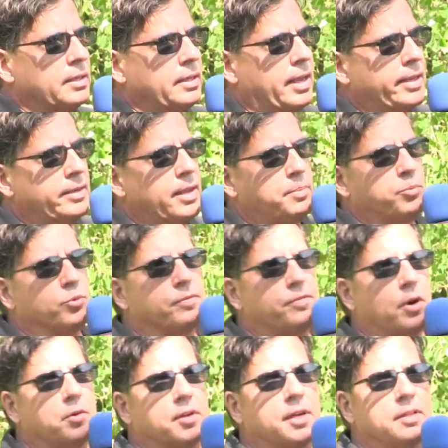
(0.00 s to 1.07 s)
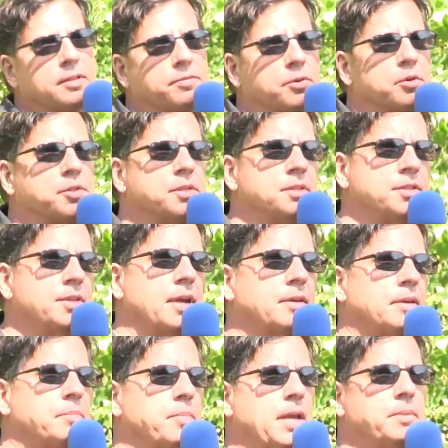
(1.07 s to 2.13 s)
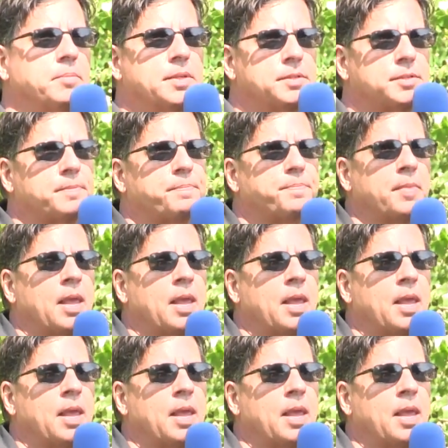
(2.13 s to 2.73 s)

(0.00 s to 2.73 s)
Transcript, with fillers: end up revoking the First and Second Amendments.